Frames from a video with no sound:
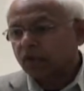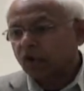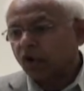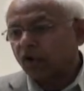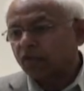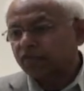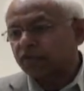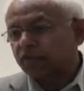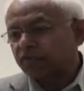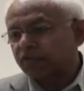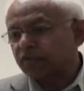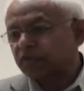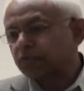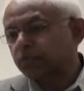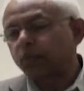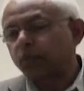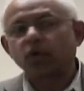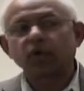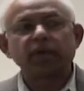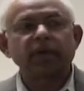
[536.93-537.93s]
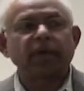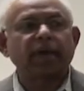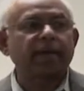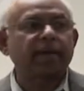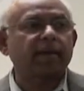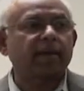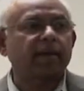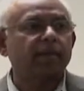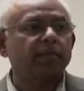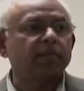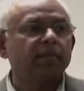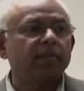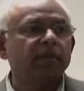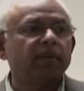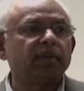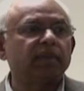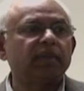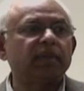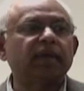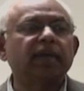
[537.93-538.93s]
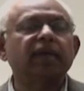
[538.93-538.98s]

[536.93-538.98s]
of the fishbone diagram, the